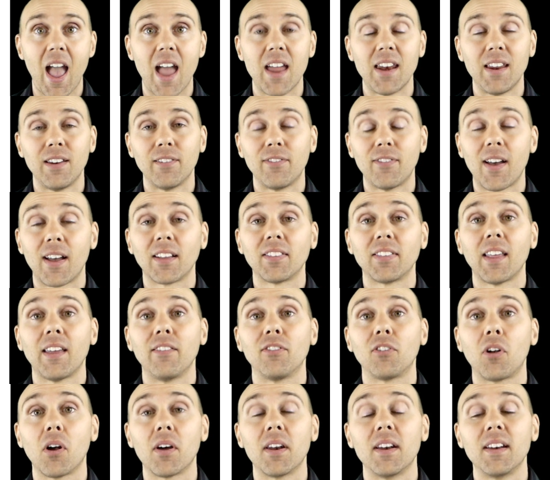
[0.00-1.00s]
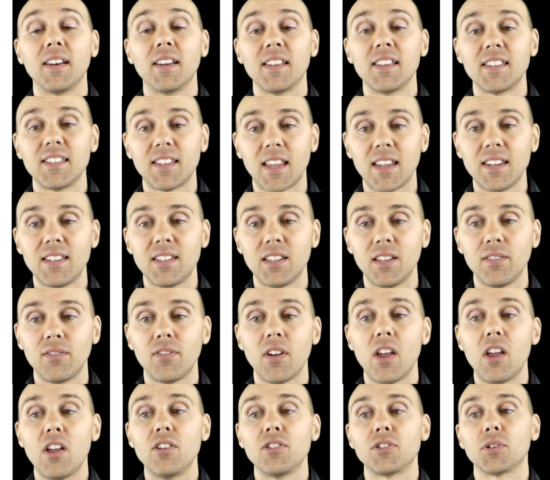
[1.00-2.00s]
And in fact, they've got an
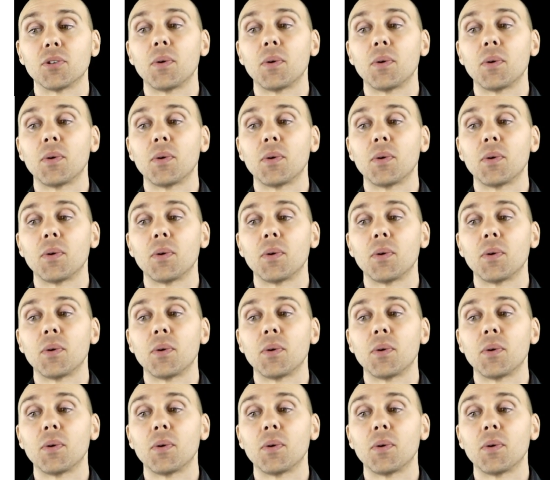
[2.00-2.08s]
incentive